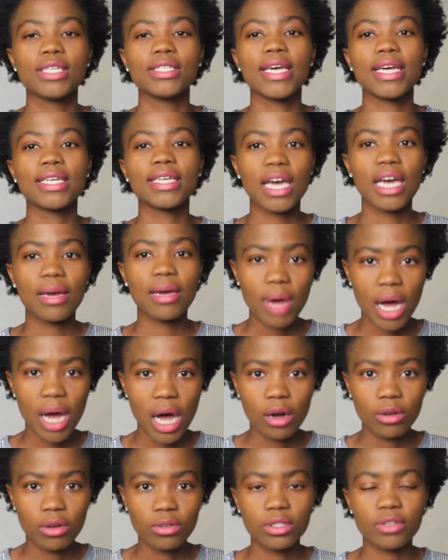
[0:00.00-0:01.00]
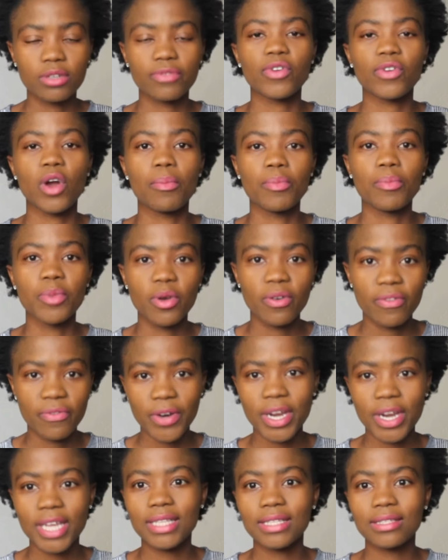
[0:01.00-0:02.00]
take time out from your
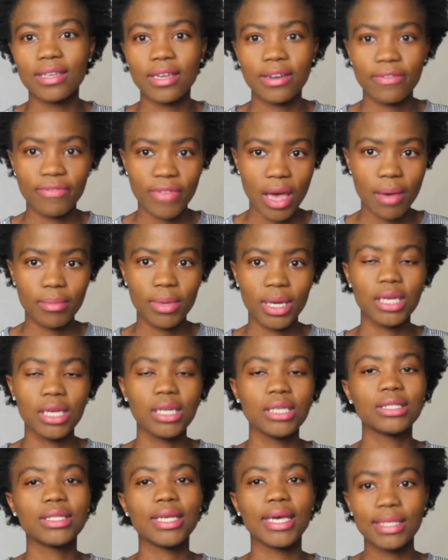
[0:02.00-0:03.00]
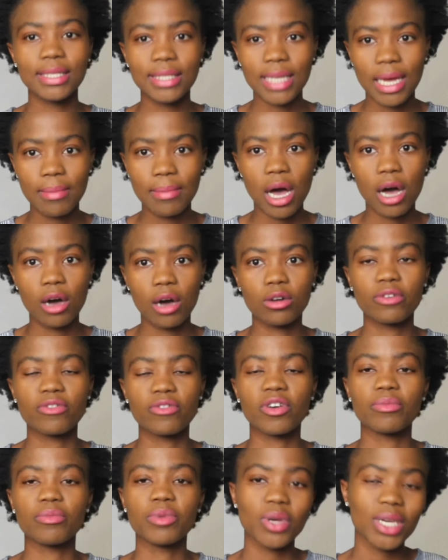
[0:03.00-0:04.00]
friends and family take time out
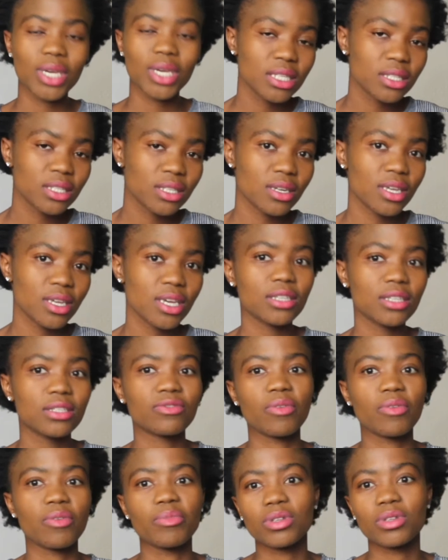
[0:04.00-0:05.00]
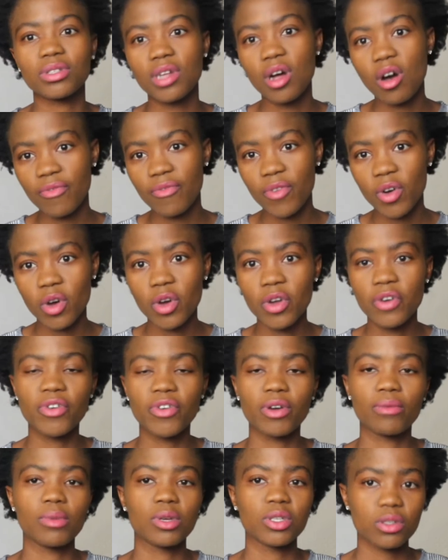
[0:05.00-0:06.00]
from your internet from your cell phone
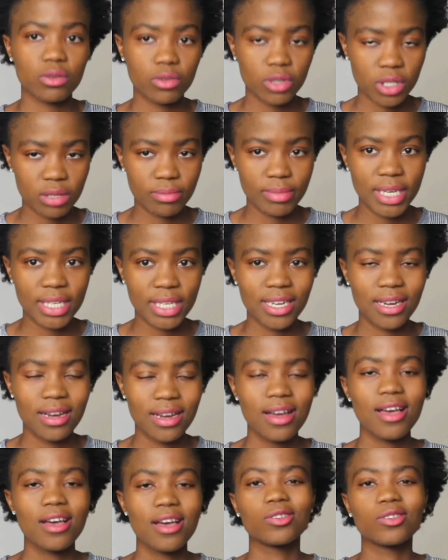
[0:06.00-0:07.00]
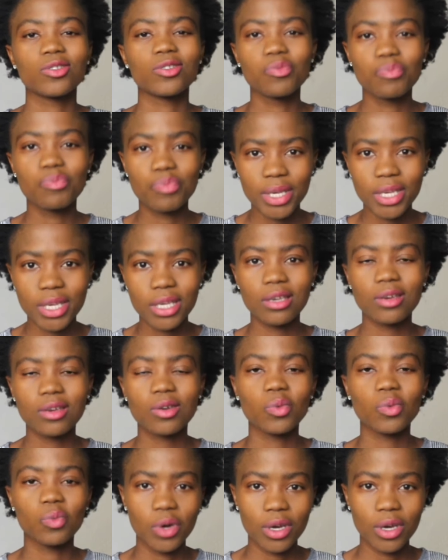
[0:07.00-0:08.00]
from your social media to
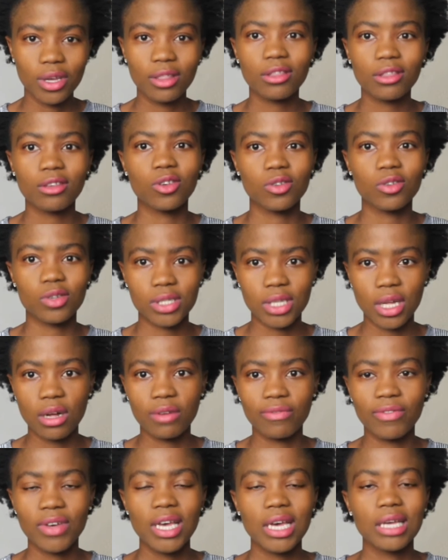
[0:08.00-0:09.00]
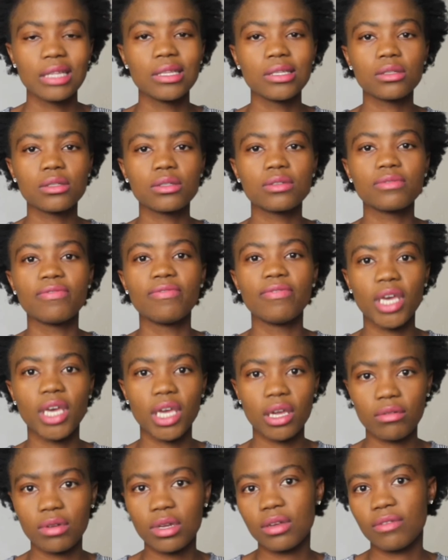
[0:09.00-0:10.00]
be with yourself this is
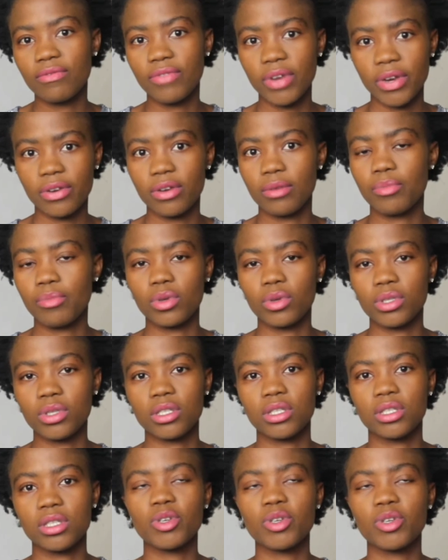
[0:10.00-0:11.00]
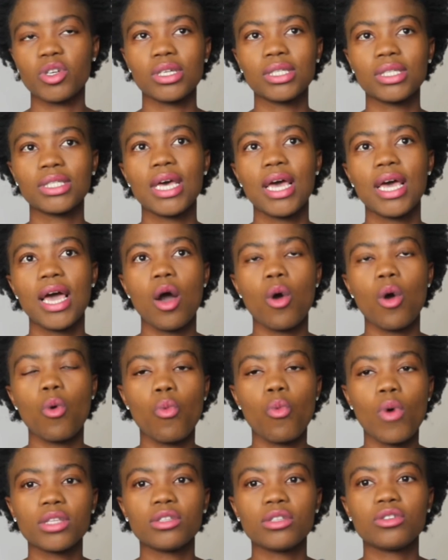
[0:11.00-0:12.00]
very very important because
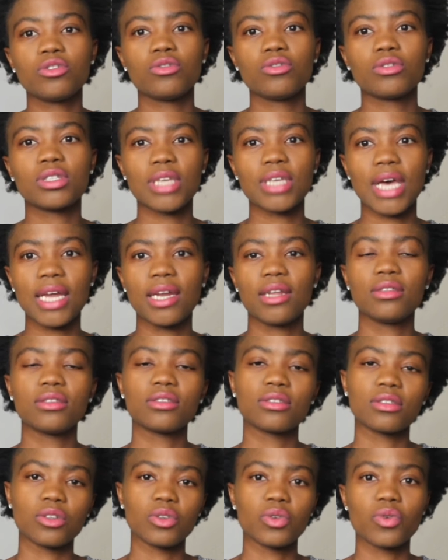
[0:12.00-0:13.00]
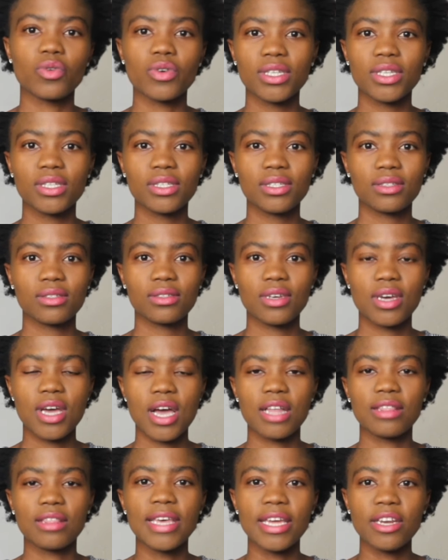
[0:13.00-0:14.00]
once you silence the noise
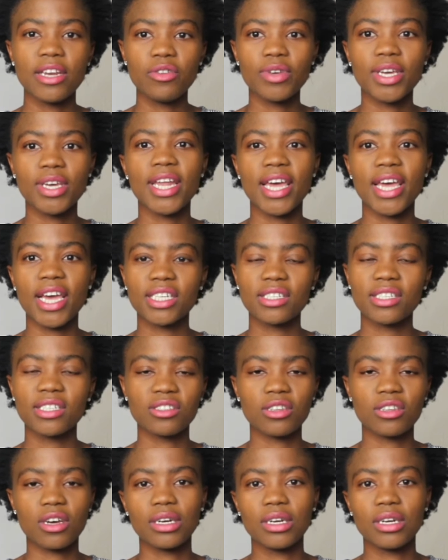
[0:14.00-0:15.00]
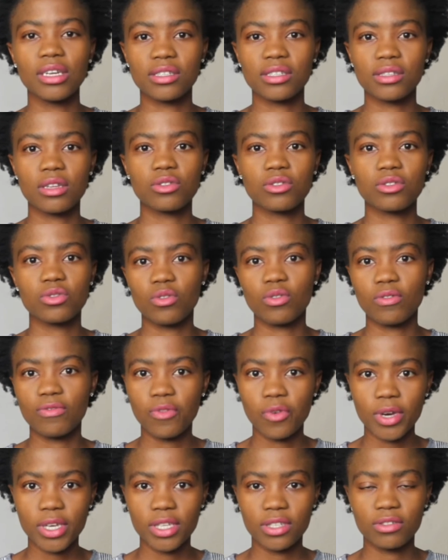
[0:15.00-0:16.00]
then you can actually start listening to your
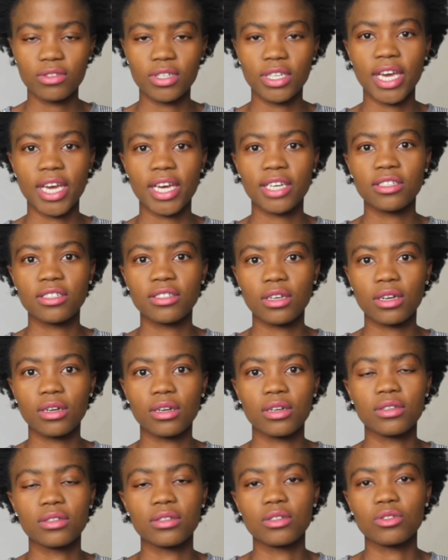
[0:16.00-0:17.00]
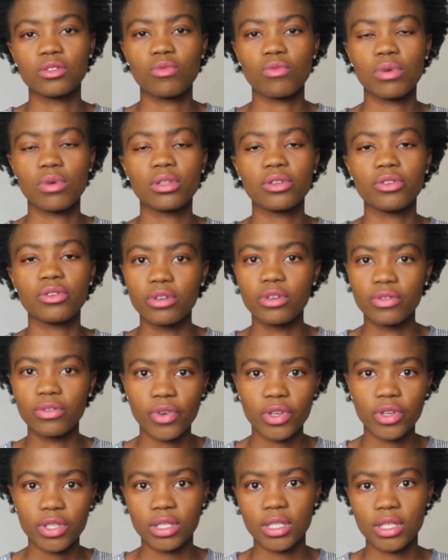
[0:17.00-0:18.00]
voice. You can actually start listening to what the
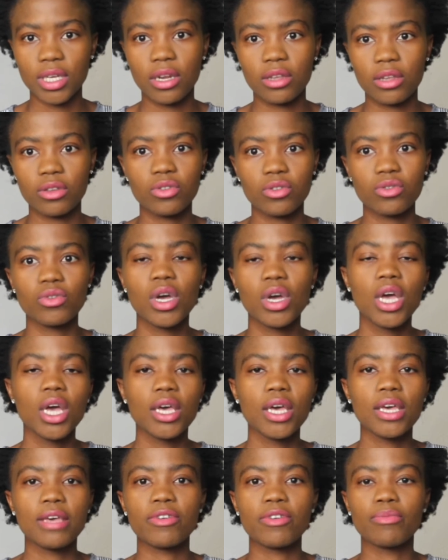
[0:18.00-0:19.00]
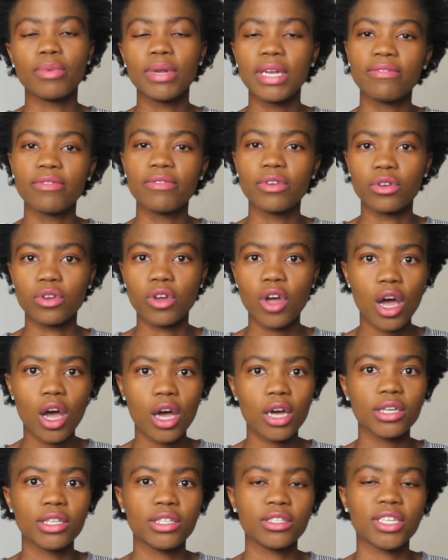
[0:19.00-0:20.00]
universe is telling you. If you believe in
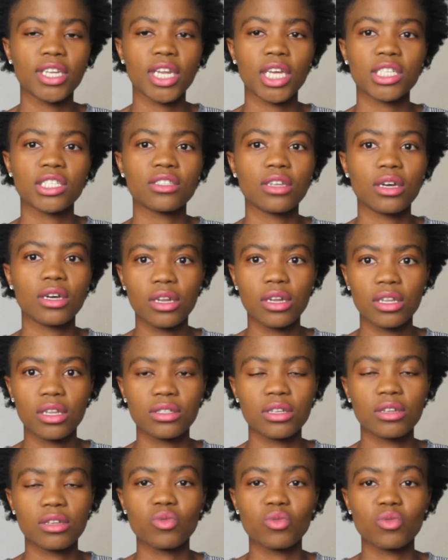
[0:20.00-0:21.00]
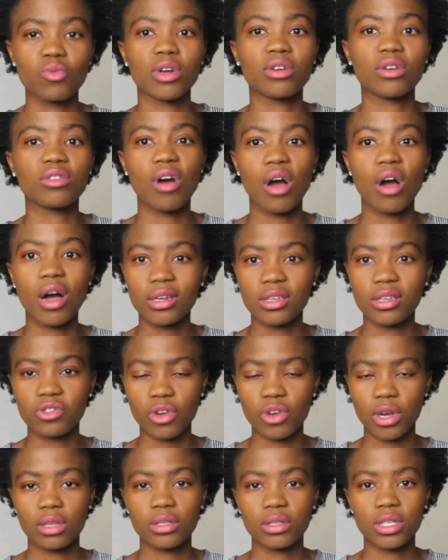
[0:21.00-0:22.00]
God, you can actually start listening to what God is
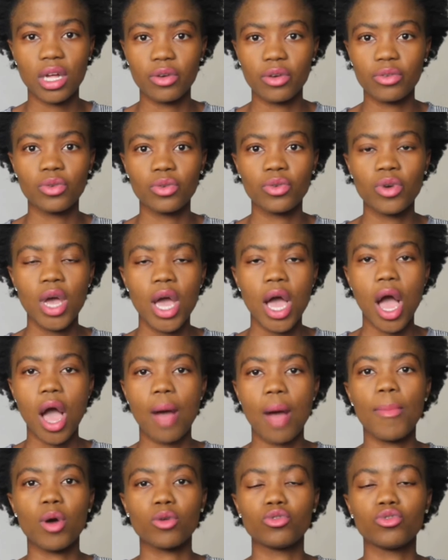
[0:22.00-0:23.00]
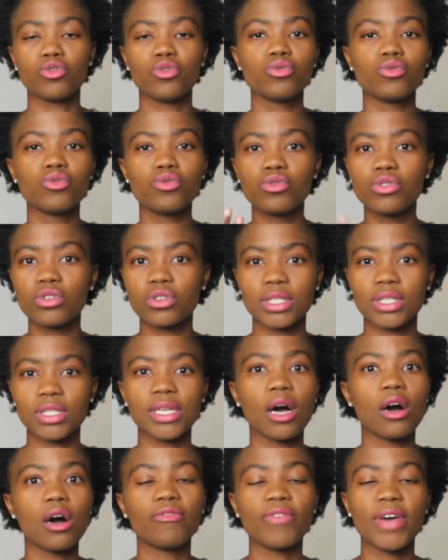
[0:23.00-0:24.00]
trying to tell you about you,
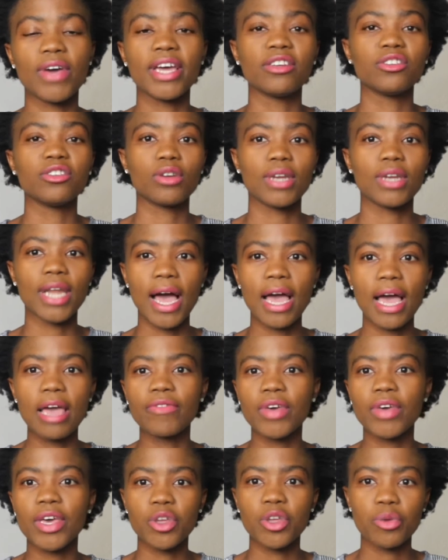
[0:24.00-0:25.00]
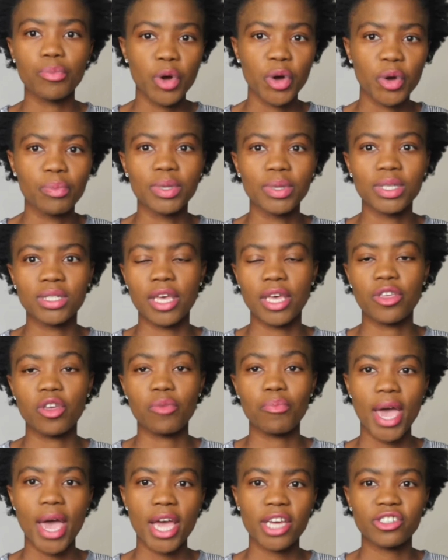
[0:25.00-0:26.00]
yourself, and your life, and your purpose, and
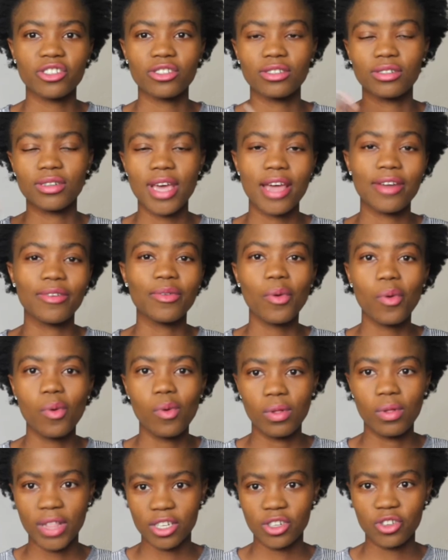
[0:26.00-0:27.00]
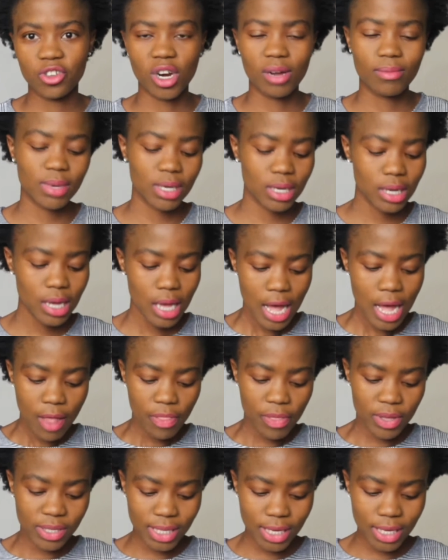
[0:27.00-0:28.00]
your passion, and all that drama.
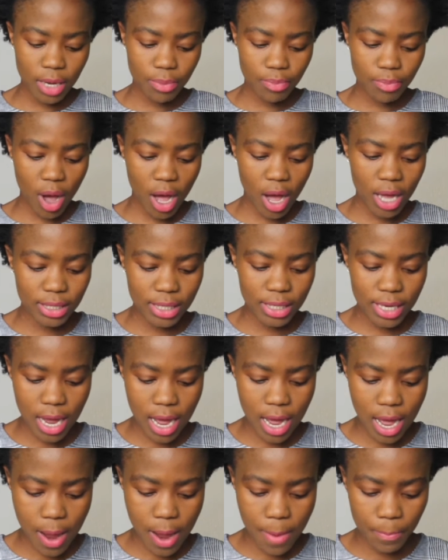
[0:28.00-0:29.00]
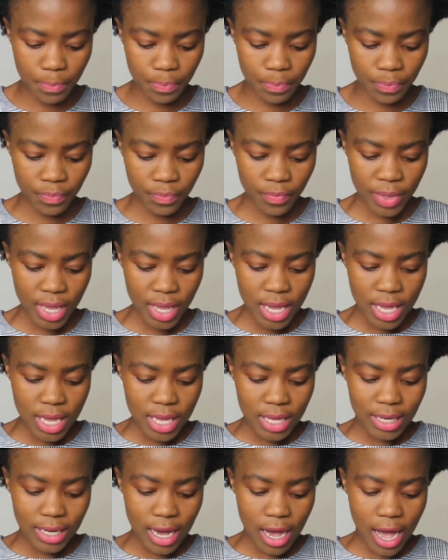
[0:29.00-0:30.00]
The second part, um,
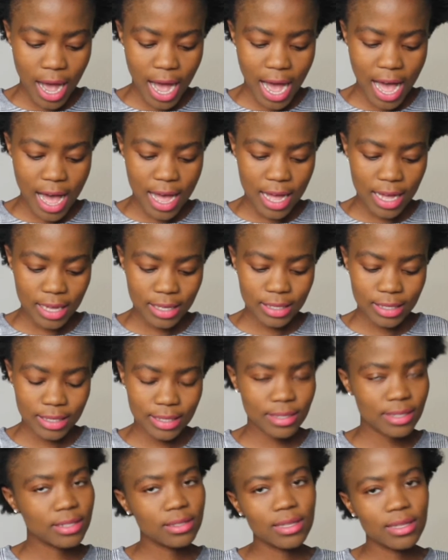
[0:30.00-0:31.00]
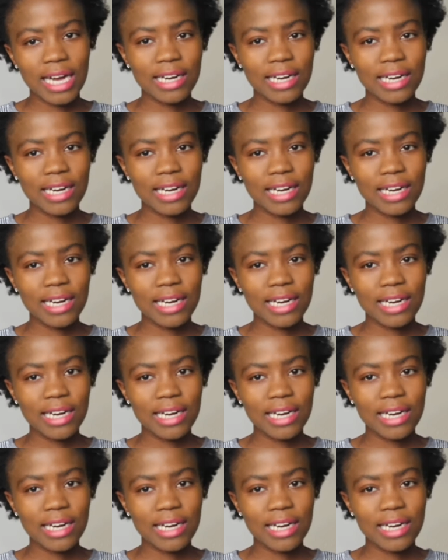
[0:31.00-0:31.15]
still